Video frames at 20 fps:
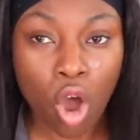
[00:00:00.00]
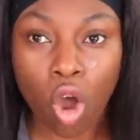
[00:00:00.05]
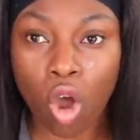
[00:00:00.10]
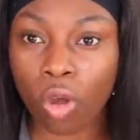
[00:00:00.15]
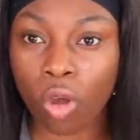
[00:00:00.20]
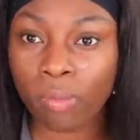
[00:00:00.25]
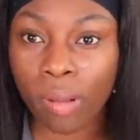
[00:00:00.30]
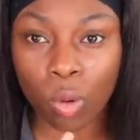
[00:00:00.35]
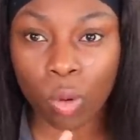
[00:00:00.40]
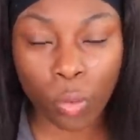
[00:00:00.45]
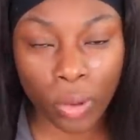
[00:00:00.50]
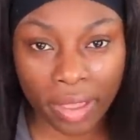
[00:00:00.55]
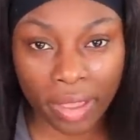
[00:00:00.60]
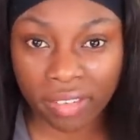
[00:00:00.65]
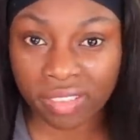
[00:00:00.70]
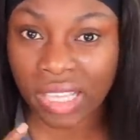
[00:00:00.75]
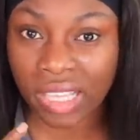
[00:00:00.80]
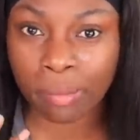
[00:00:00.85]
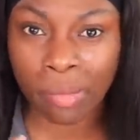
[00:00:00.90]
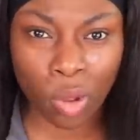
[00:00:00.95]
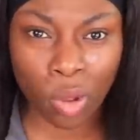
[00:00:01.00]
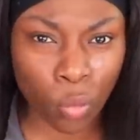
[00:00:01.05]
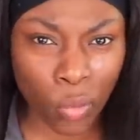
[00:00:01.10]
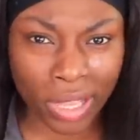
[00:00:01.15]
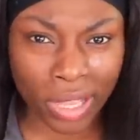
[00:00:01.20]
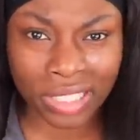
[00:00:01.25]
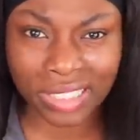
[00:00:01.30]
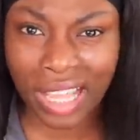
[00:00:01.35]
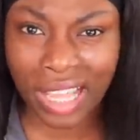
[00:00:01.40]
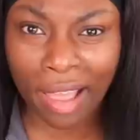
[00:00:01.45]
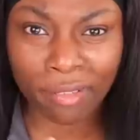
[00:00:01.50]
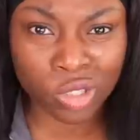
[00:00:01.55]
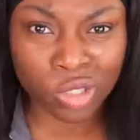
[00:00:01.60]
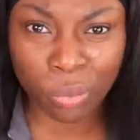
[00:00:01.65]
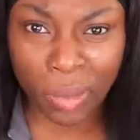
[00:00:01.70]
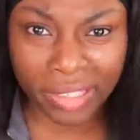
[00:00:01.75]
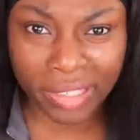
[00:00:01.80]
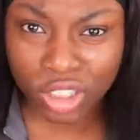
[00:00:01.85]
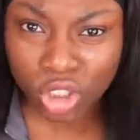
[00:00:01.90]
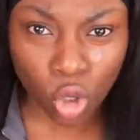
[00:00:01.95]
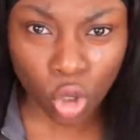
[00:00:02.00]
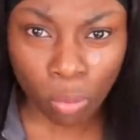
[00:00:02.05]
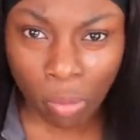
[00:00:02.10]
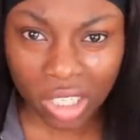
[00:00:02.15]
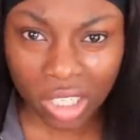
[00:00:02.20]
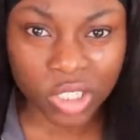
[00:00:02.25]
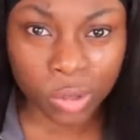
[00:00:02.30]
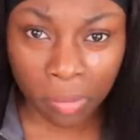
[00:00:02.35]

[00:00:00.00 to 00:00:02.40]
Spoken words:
on my weaves and my wigs that I've spent so much